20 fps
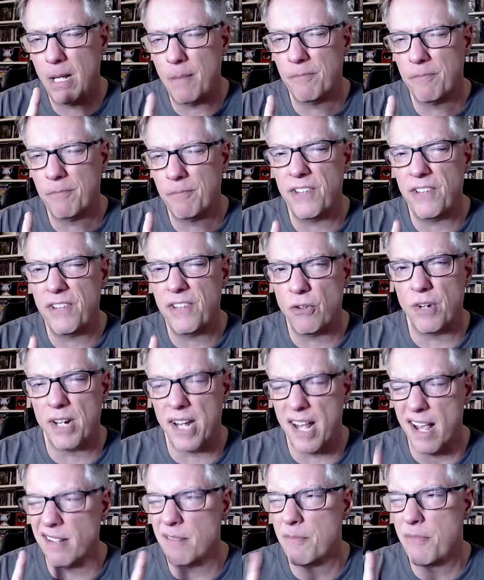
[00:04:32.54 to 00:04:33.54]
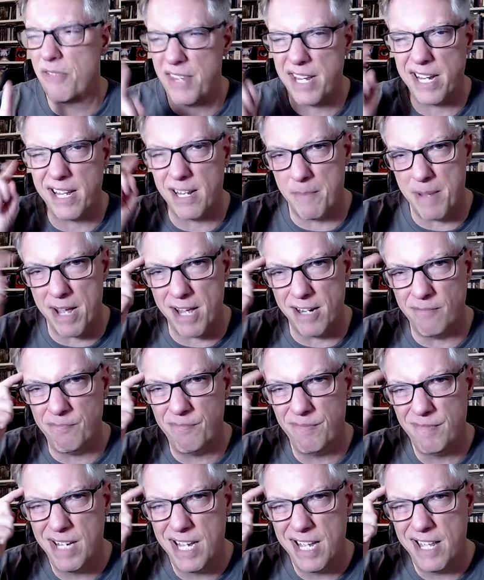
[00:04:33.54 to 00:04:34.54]
figuring it out. I'm thinking about it
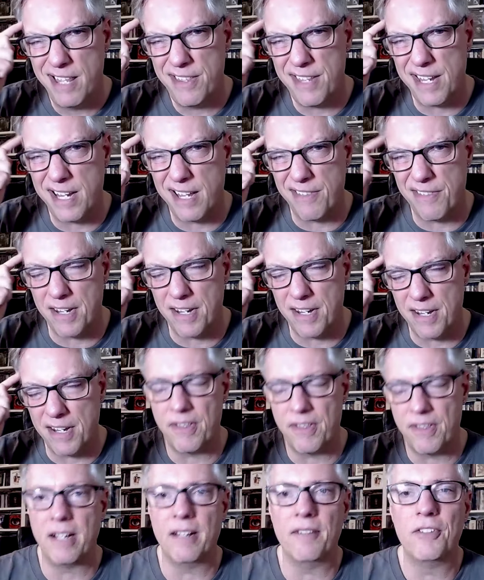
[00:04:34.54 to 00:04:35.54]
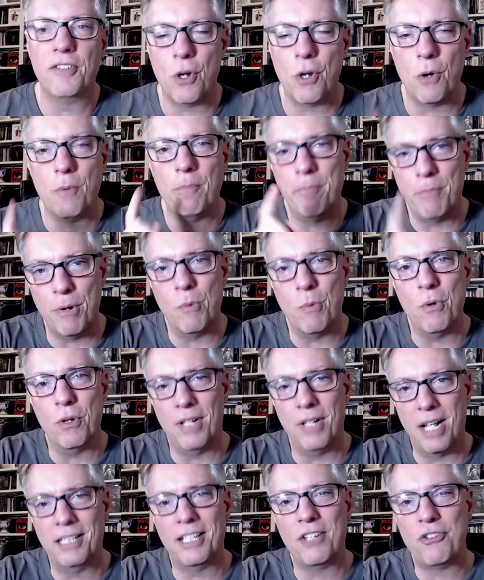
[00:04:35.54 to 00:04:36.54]
thinking, thinking, thinking. So, but
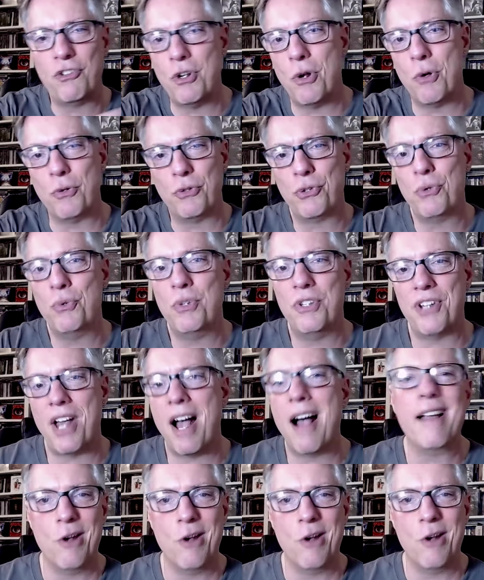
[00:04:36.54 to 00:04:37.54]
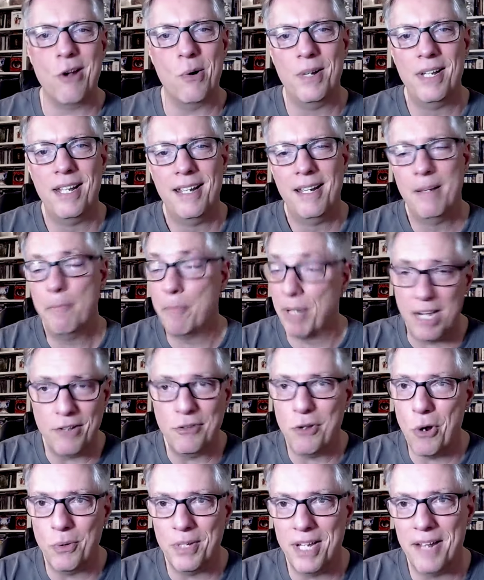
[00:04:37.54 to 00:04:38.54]
we'll I'll let you know as soon as I know, but I
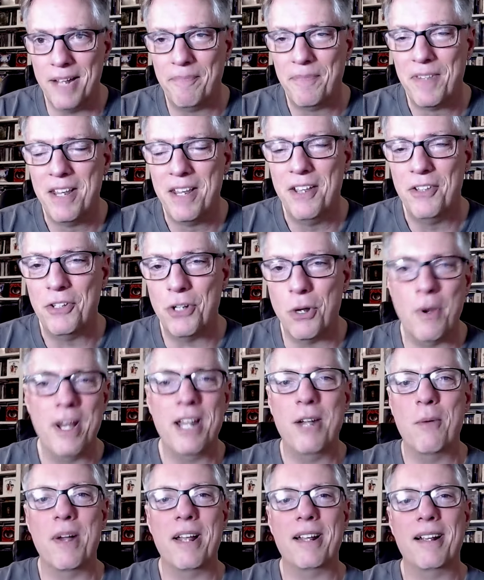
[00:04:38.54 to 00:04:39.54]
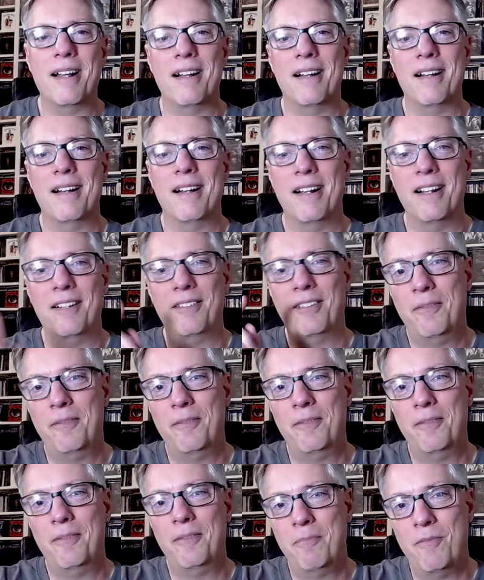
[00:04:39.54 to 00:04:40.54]
don't yet. So anyway, uh,
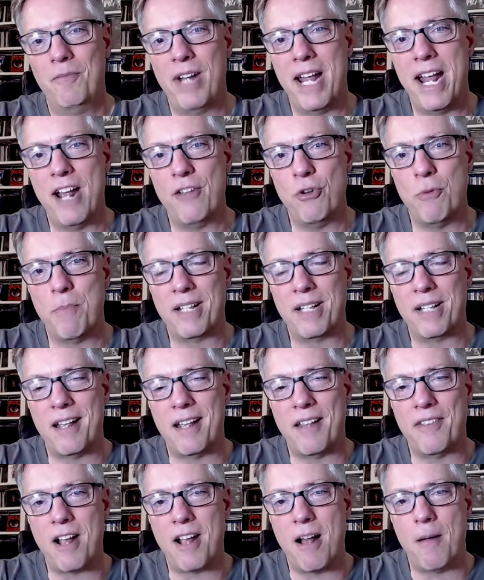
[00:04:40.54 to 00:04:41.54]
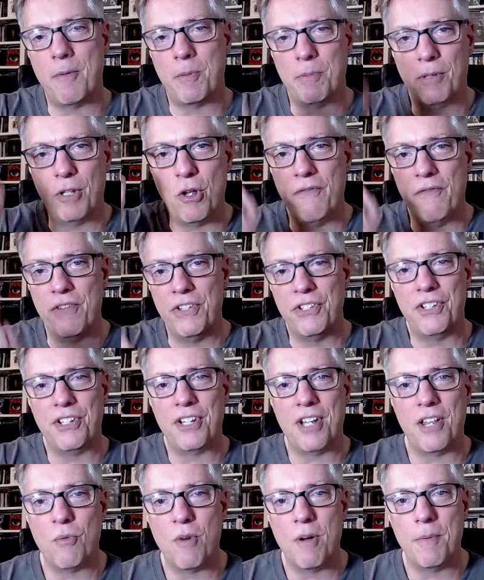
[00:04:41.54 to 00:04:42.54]
Add your pick down in the comments below and visit us
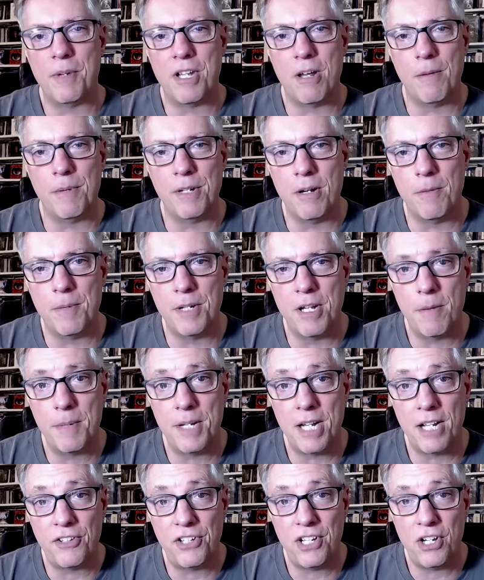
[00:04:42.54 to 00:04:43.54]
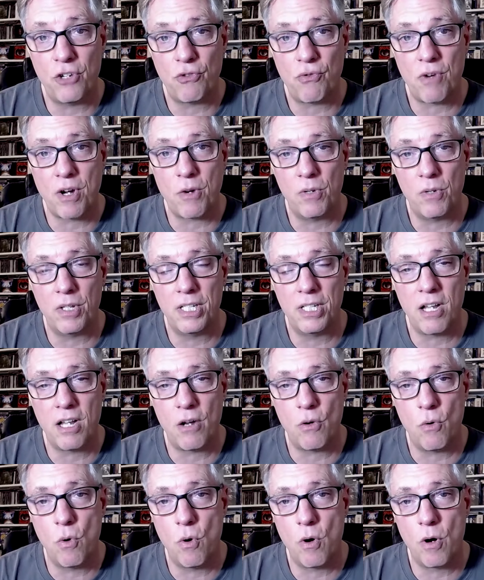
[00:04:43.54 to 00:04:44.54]
on the web at
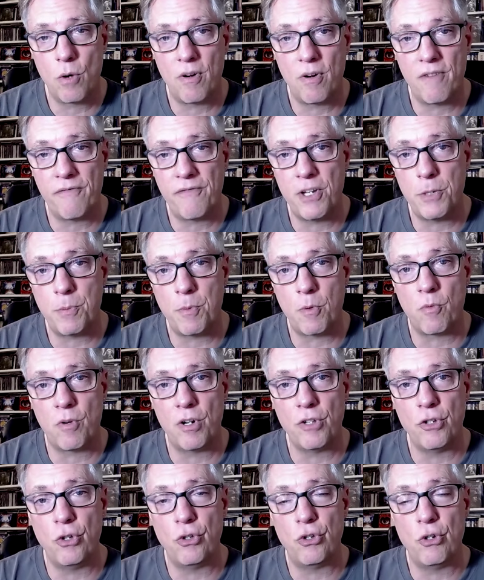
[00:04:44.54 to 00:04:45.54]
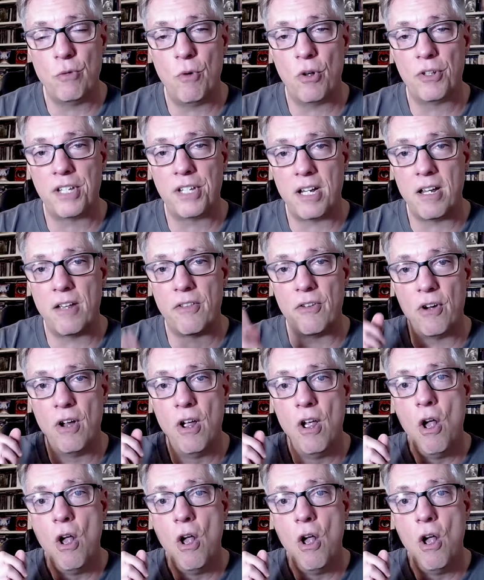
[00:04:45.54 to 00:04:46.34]
www.seatranquility.org. We're on Facebook, we're on YouTube all together,